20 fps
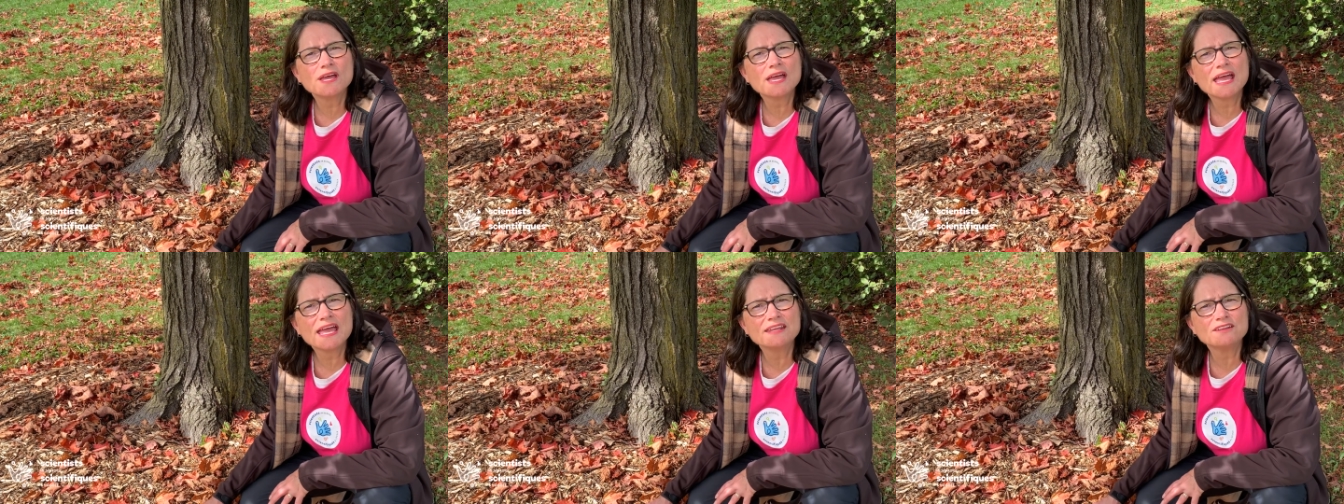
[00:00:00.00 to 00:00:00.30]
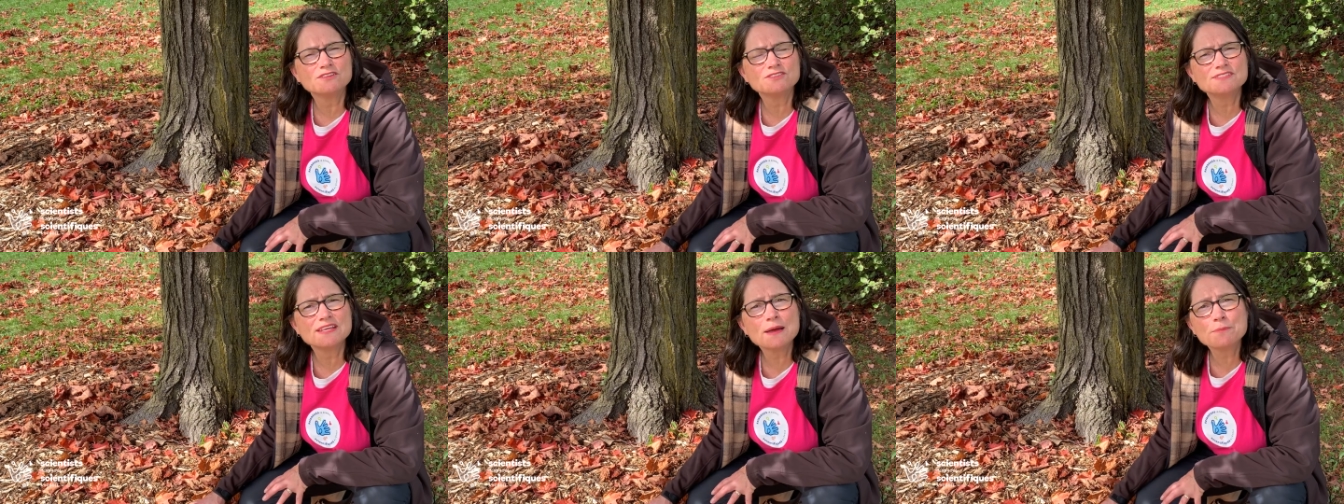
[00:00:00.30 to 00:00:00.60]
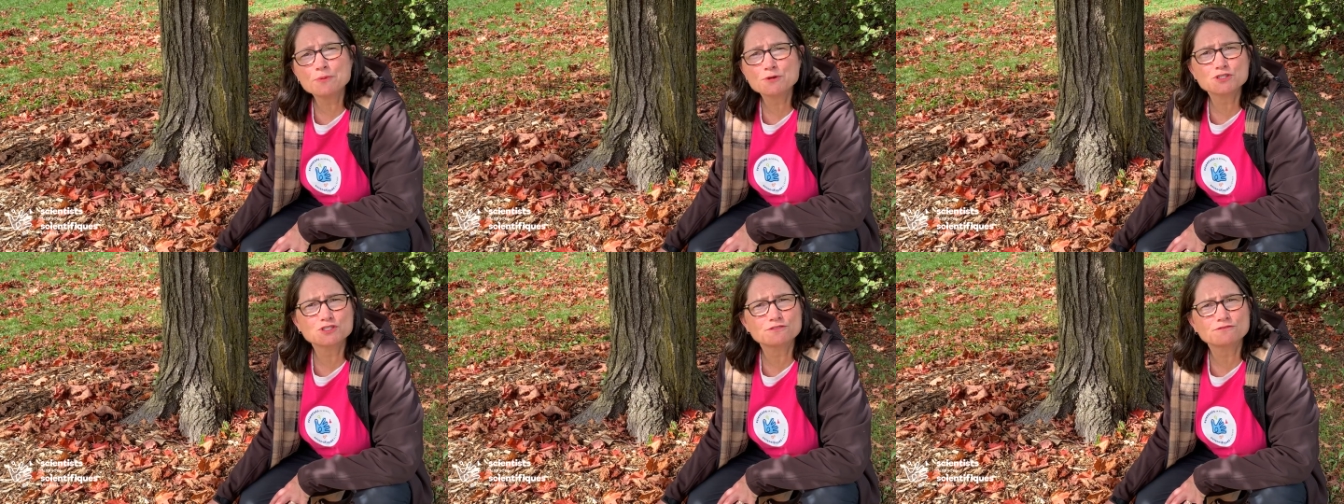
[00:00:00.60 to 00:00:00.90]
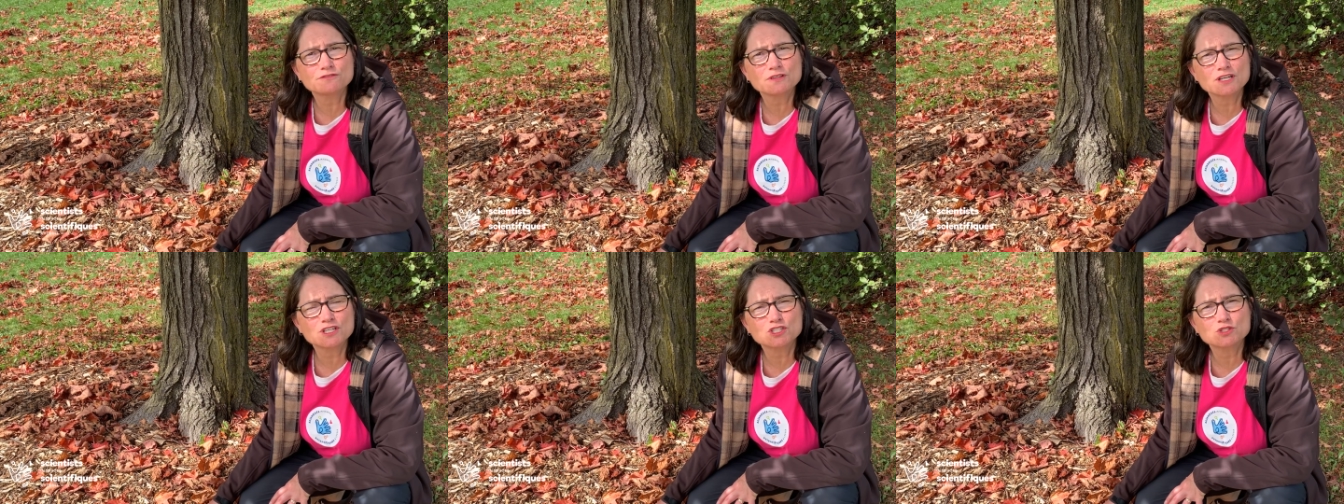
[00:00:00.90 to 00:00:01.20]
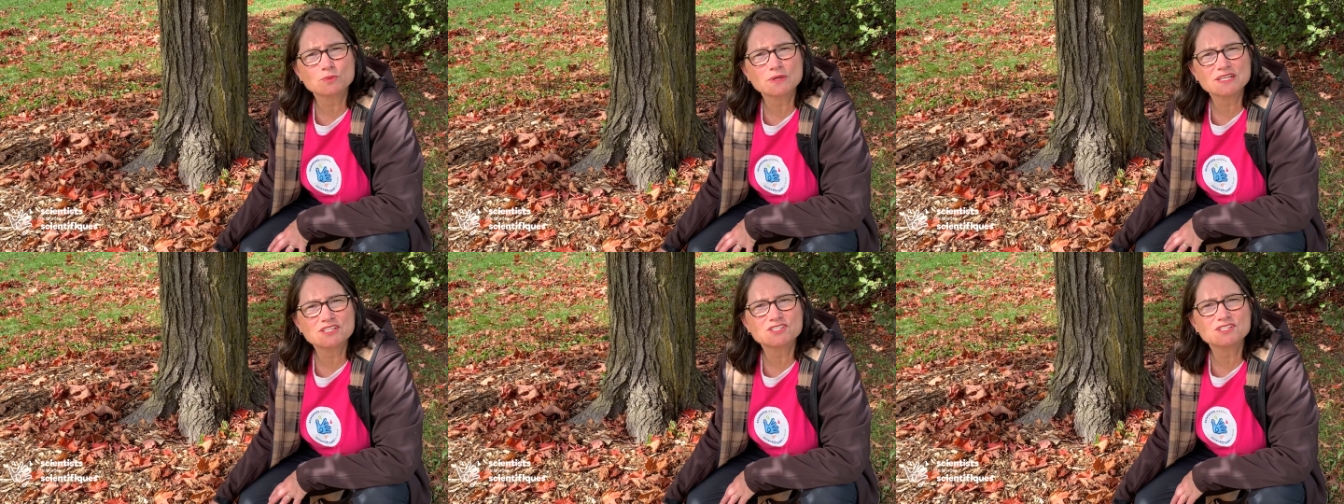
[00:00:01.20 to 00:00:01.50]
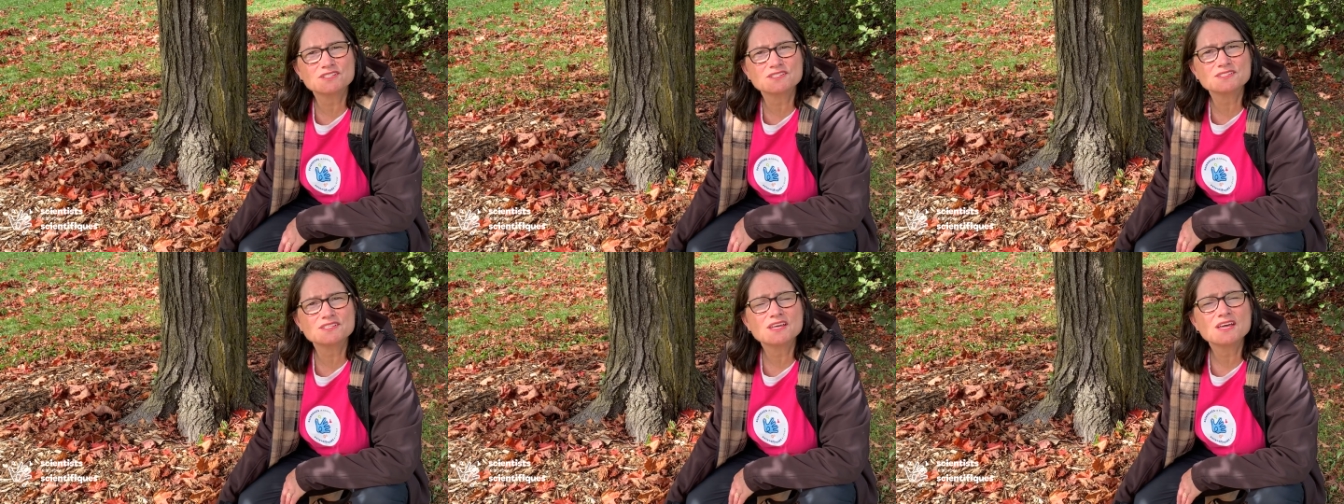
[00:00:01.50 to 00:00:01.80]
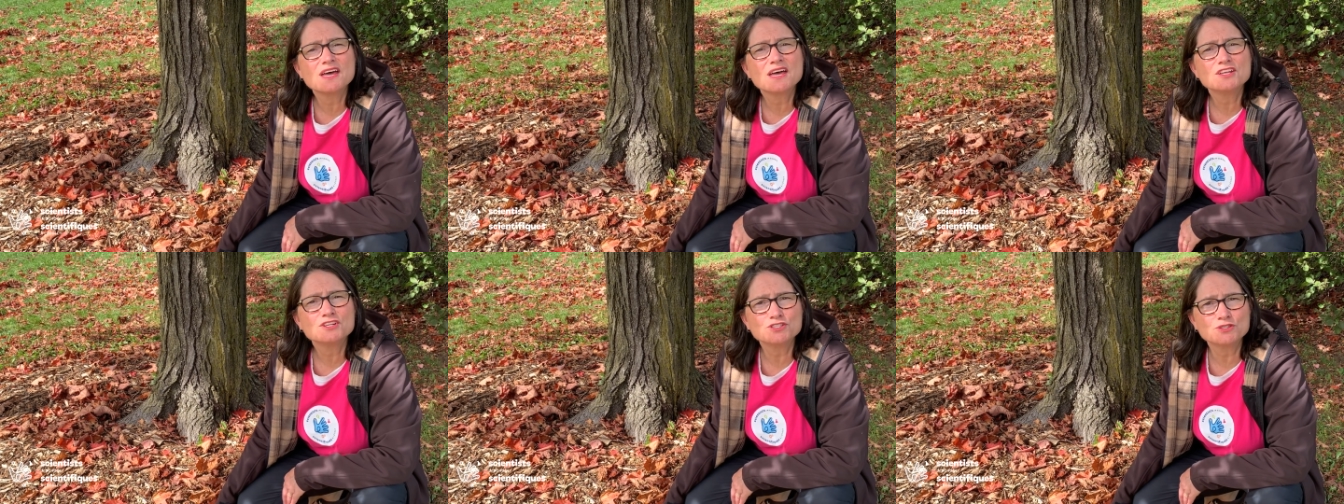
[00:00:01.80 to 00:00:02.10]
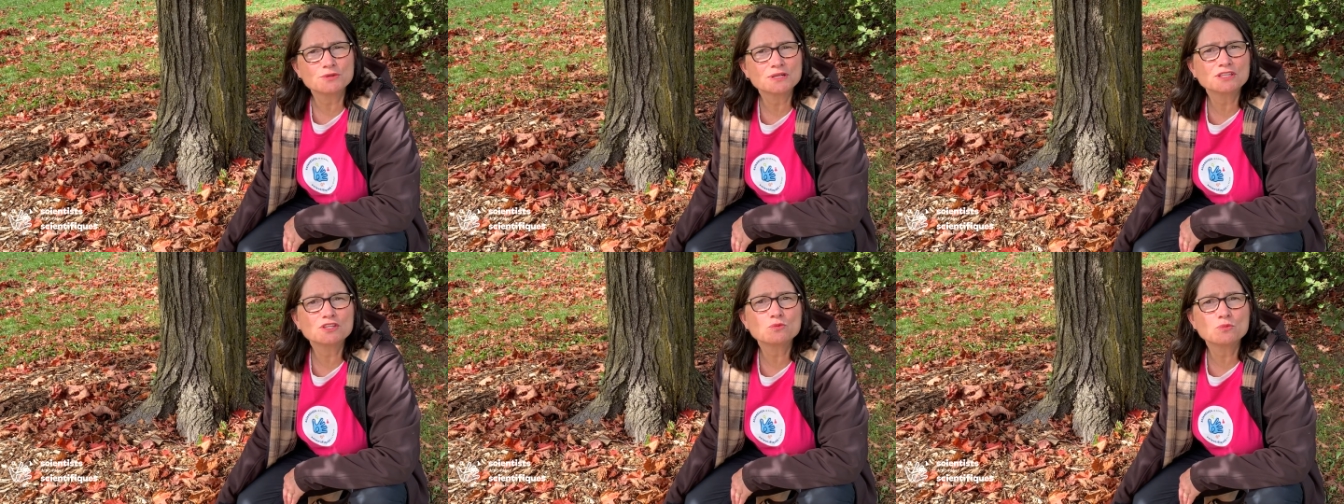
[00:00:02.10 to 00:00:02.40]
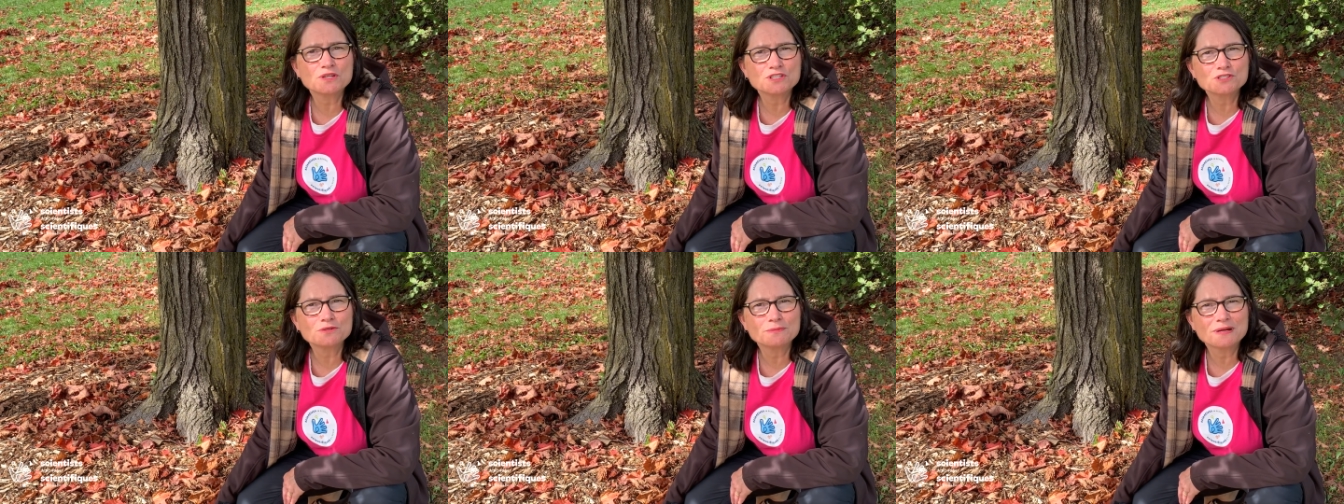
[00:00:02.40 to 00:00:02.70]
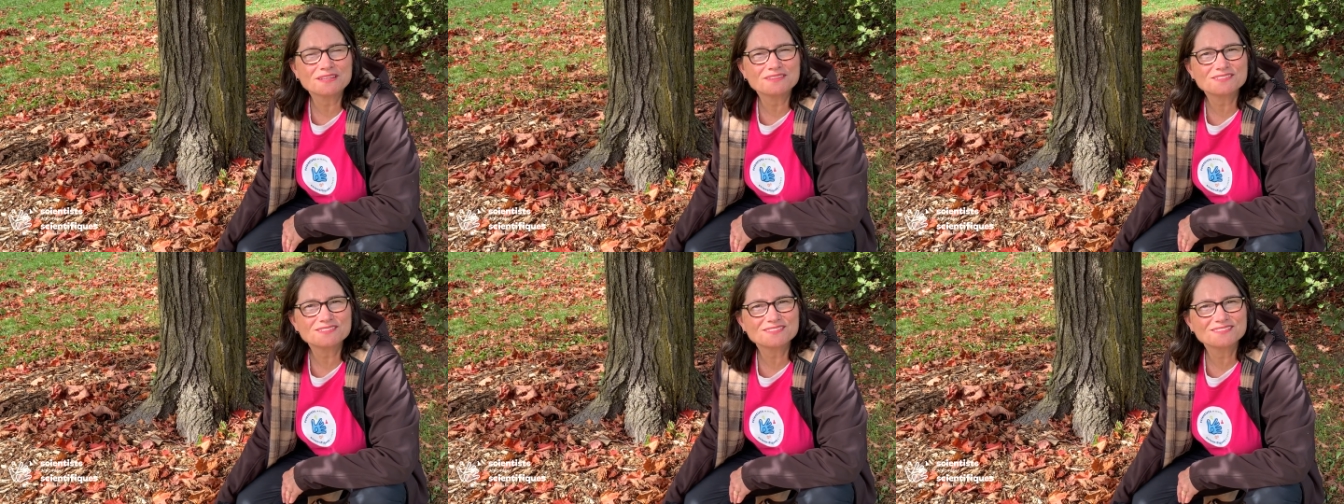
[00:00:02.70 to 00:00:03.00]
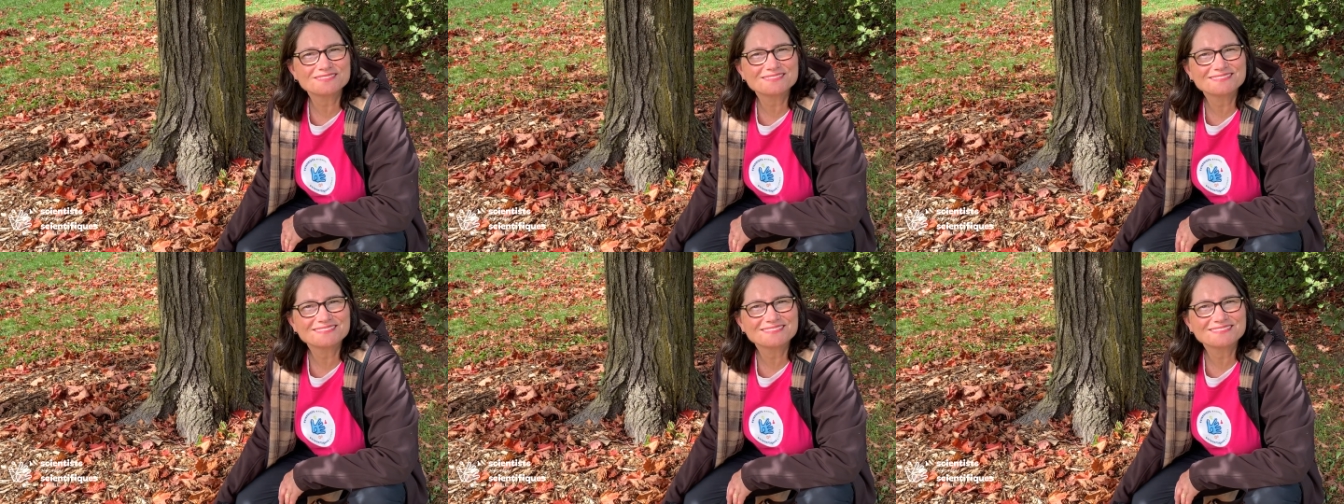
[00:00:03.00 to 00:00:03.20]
and temperature fluctuations during the winter months.